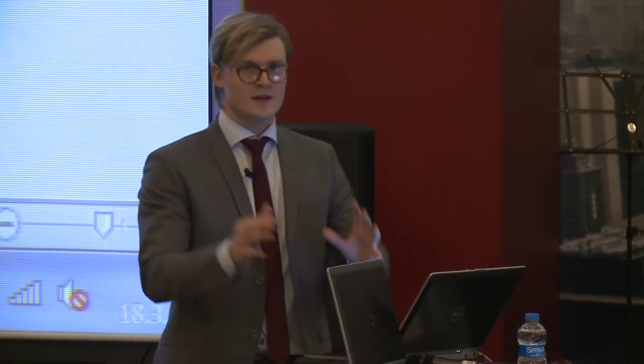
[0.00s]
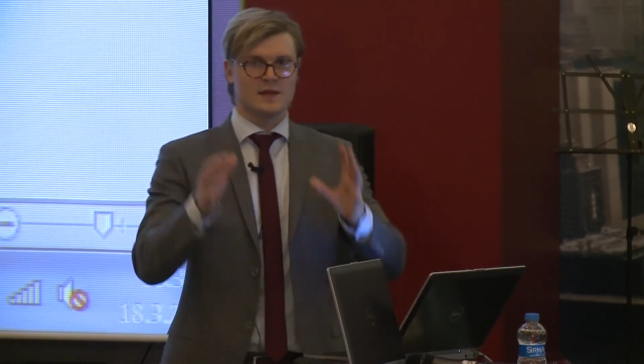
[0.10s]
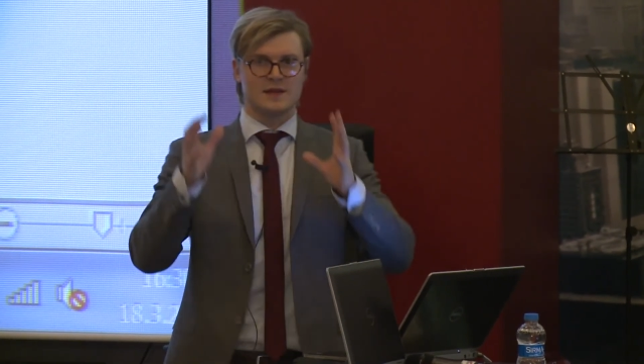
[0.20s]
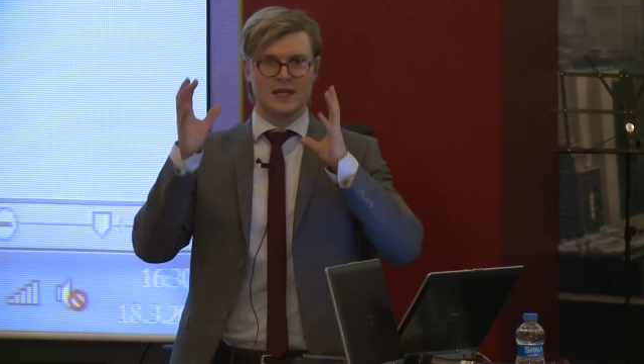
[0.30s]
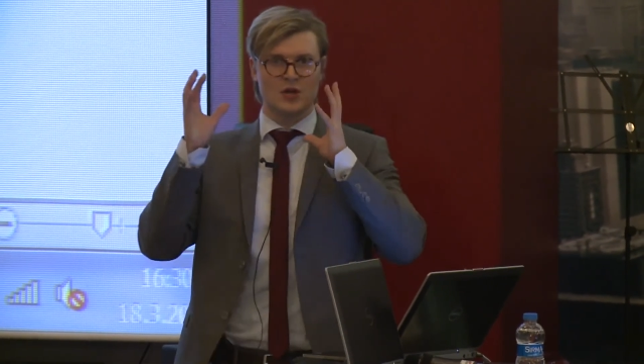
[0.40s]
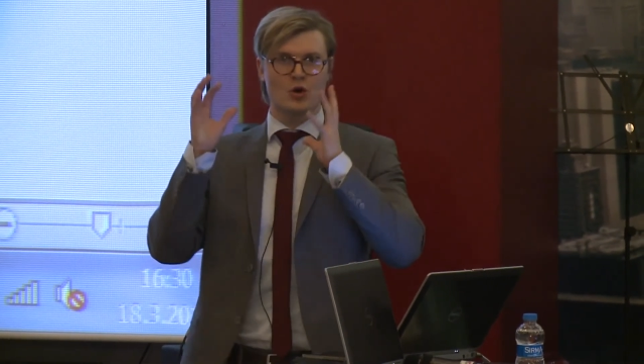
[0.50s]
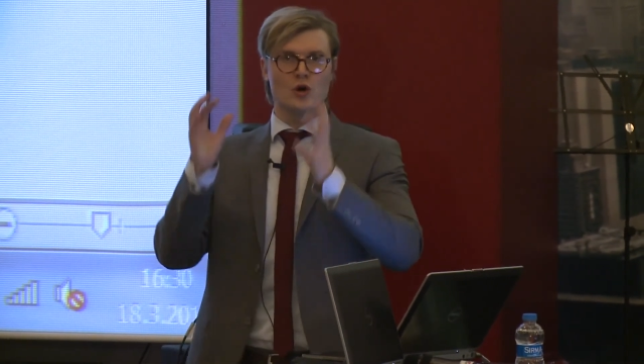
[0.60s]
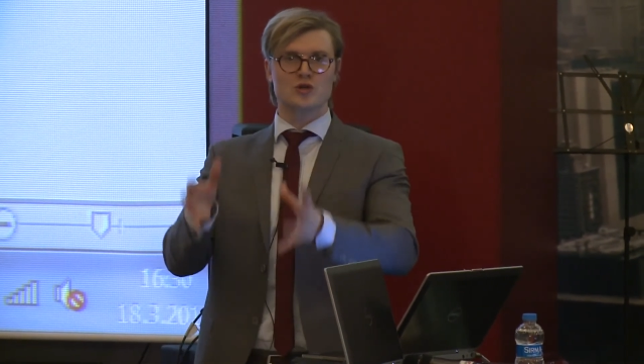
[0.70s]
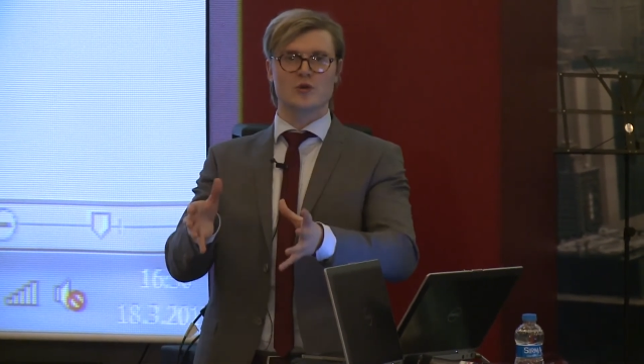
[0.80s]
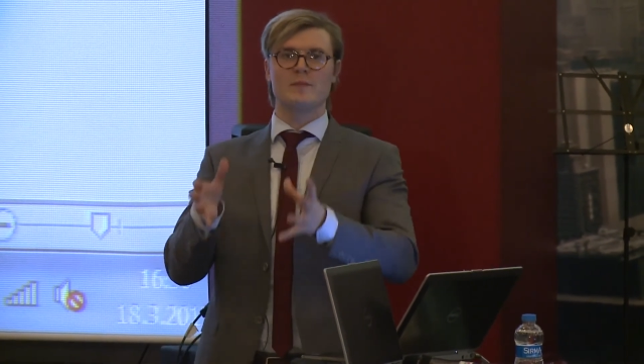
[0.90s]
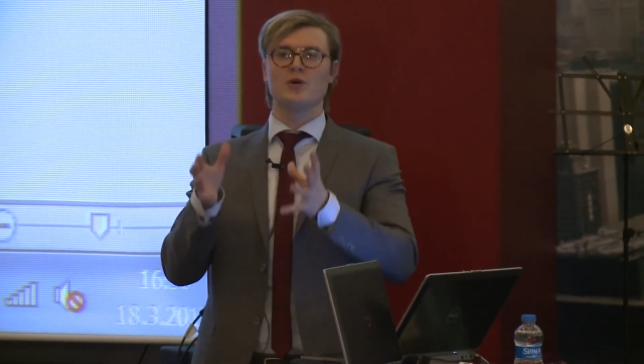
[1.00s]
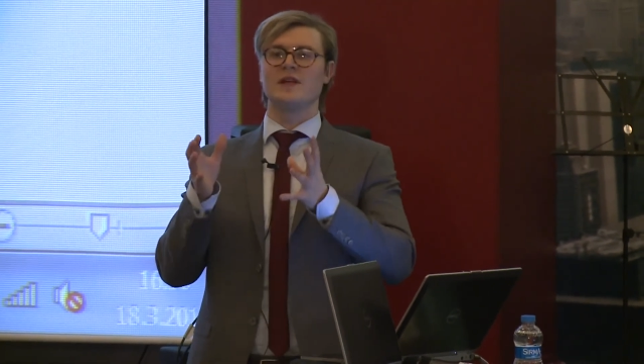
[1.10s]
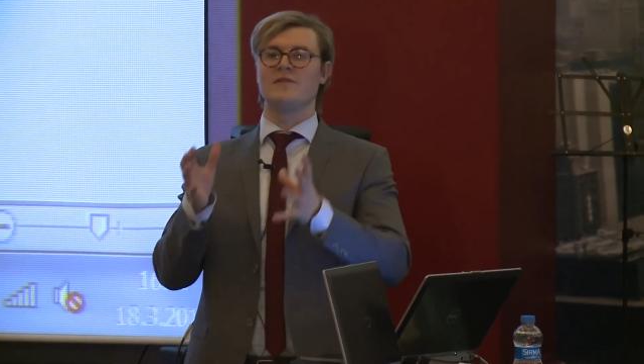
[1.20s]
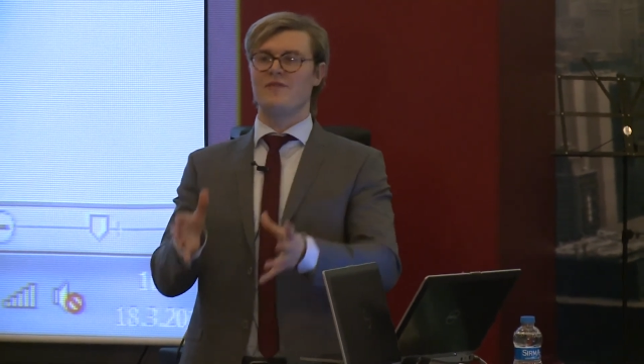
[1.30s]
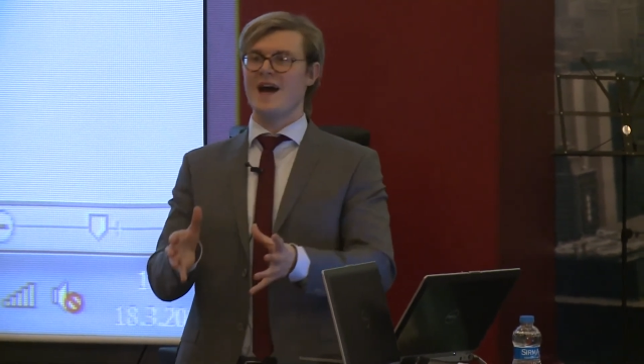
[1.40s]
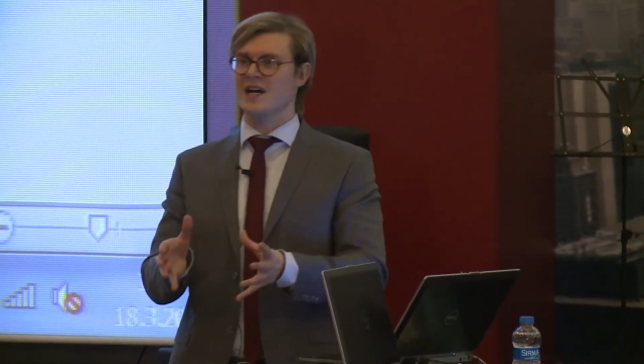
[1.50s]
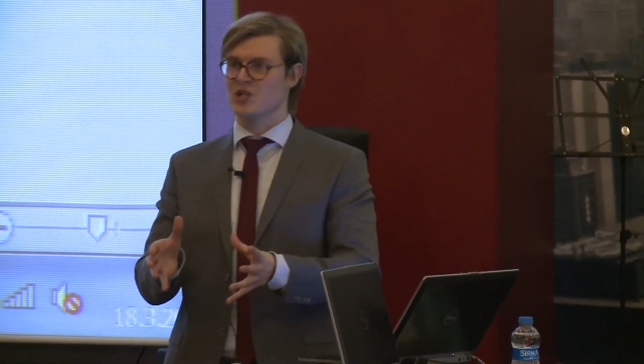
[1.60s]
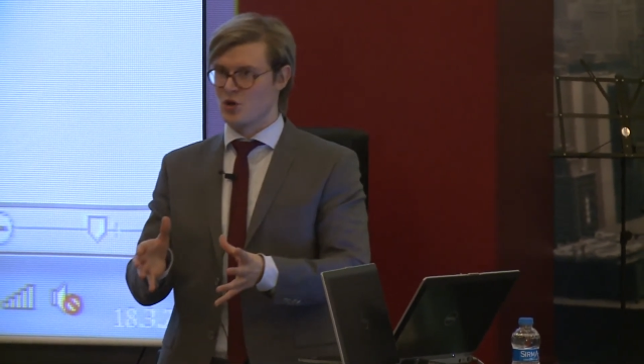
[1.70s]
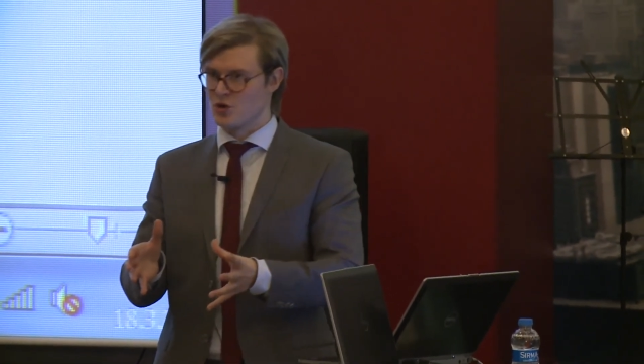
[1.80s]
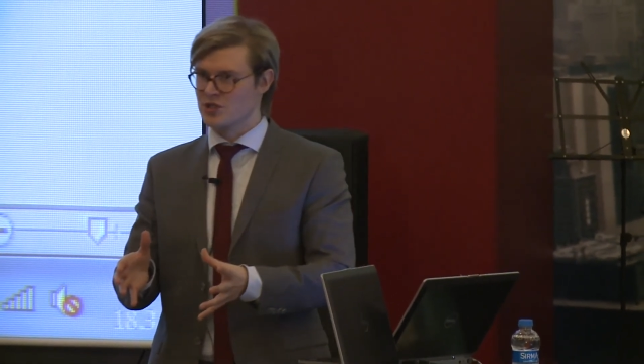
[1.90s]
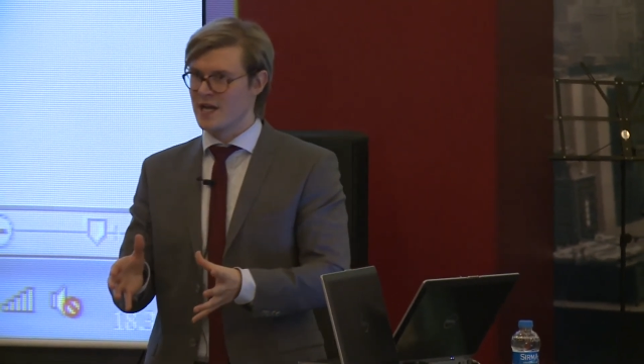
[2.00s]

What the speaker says: the contributing factors